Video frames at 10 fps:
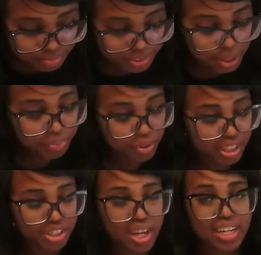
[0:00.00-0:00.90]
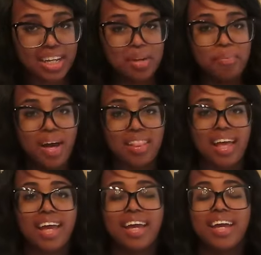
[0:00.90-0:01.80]
So I'm really trying to get my
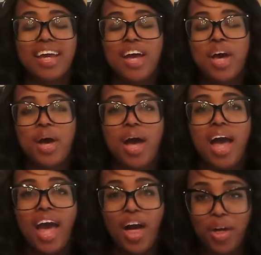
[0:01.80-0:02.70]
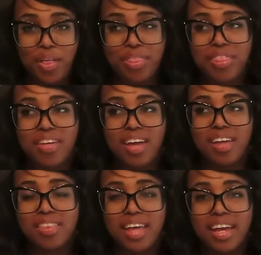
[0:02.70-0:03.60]
like health
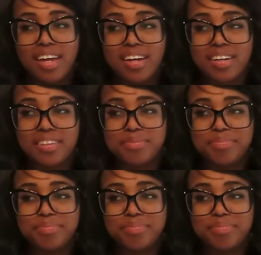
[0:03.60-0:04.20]
and like